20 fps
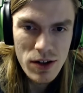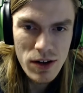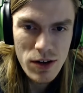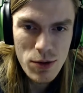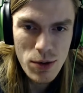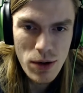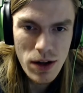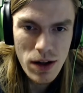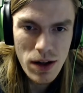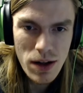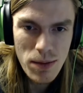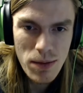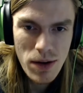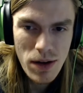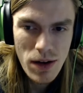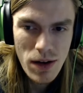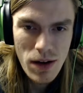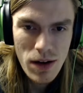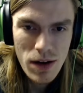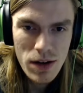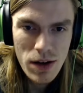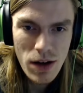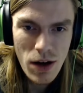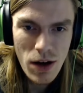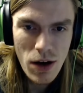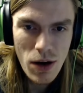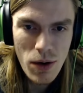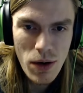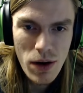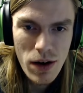least one of them.
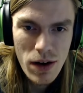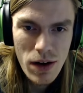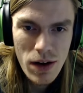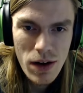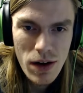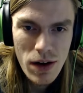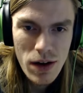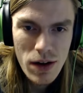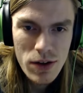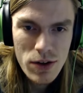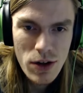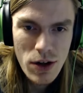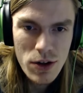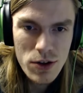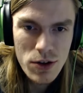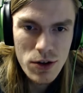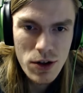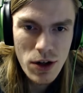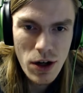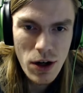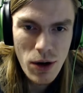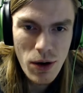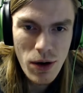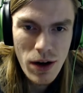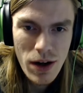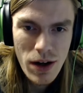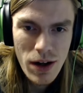Go! Charger, go!